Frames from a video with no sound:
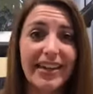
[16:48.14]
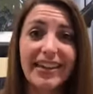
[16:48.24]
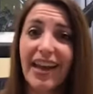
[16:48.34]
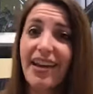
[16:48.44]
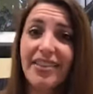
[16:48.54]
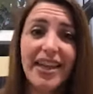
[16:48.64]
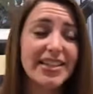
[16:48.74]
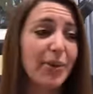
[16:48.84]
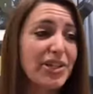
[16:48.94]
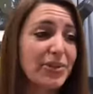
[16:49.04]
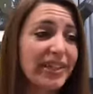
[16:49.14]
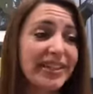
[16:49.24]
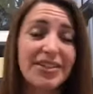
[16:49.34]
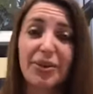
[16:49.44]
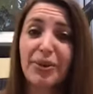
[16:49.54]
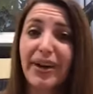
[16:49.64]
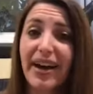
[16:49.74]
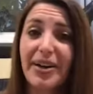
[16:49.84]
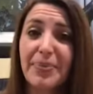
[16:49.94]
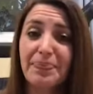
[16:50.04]
yeah, that's how I do it. So,
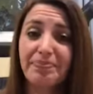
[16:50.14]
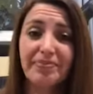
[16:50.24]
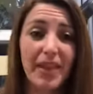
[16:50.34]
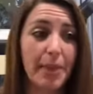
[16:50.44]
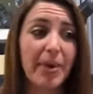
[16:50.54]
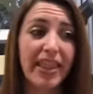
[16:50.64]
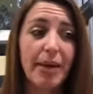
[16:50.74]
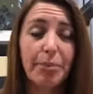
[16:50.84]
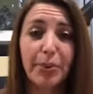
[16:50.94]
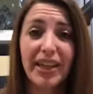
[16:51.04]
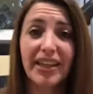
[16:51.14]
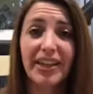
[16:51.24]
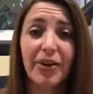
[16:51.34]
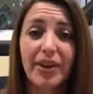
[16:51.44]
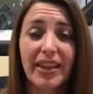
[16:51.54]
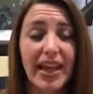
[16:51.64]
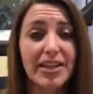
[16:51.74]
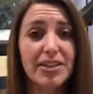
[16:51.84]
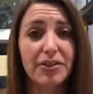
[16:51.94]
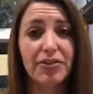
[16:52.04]
by that point, you know, at the
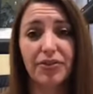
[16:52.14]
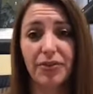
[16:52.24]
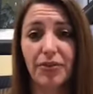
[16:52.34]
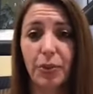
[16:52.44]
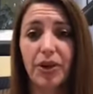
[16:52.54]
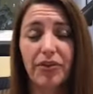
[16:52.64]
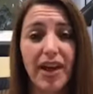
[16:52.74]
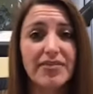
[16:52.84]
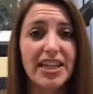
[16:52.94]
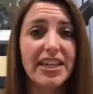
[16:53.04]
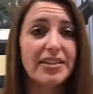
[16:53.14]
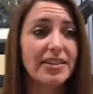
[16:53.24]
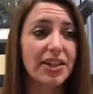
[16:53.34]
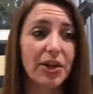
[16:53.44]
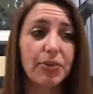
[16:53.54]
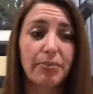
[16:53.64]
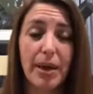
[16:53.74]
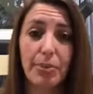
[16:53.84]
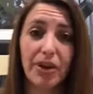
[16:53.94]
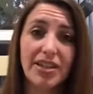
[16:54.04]
end of 4 or 5 days, you know,
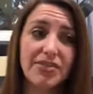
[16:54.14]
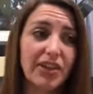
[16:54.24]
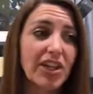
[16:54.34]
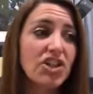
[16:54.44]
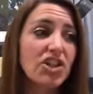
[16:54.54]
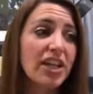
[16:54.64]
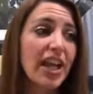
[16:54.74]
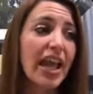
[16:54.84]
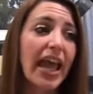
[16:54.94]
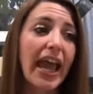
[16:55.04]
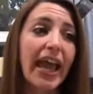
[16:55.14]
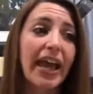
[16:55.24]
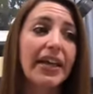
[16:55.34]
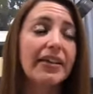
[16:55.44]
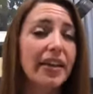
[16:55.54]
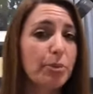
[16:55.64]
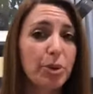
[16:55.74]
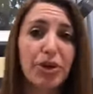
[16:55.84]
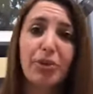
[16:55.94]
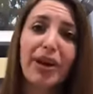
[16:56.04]
my book is finished, and then I
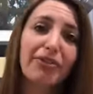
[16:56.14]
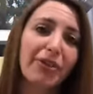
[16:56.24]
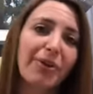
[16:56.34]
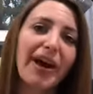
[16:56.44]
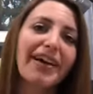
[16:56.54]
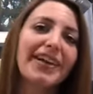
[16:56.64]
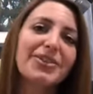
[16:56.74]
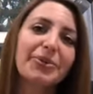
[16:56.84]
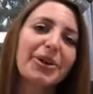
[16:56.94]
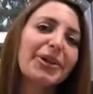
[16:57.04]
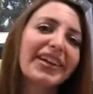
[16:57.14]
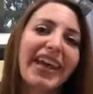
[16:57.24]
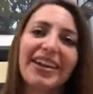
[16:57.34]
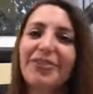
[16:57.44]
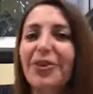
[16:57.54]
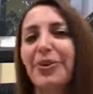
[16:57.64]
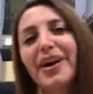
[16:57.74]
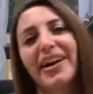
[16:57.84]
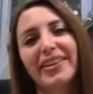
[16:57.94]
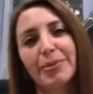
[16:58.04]
put it away for a while. I don't want to look at it for a
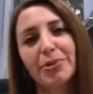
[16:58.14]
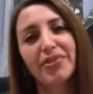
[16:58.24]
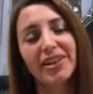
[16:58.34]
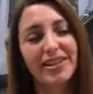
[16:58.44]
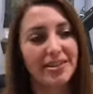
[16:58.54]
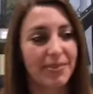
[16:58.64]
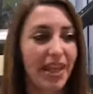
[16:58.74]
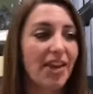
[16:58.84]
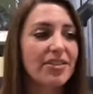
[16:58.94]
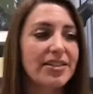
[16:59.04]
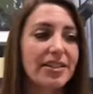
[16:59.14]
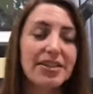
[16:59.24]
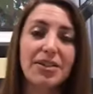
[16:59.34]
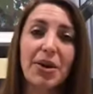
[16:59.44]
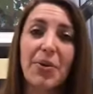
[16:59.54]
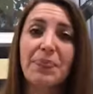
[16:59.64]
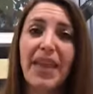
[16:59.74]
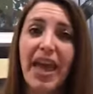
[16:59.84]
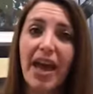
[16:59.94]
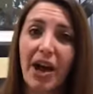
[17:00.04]
while and move on to something else. So,
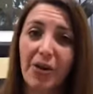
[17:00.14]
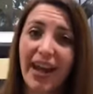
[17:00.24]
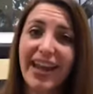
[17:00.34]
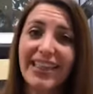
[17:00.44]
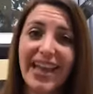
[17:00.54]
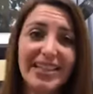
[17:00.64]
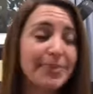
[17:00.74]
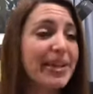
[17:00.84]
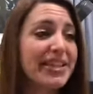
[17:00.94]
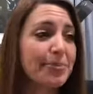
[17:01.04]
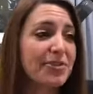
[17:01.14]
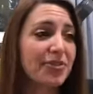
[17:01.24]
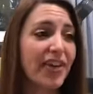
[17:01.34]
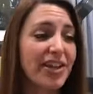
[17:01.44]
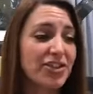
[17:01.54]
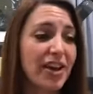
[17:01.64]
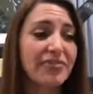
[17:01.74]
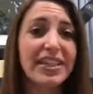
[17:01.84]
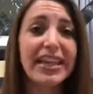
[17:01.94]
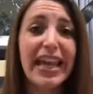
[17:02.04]
okay, that's my tips for fast
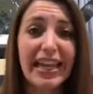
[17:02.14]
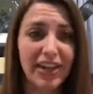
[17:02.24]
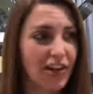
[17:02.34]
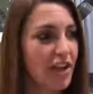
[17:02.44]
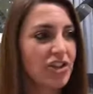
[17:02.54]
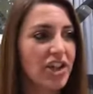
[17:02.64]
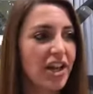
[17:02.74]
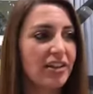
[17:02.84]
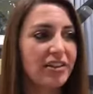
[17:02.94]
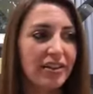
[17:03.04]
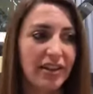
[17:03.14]
drafting in a nutshell.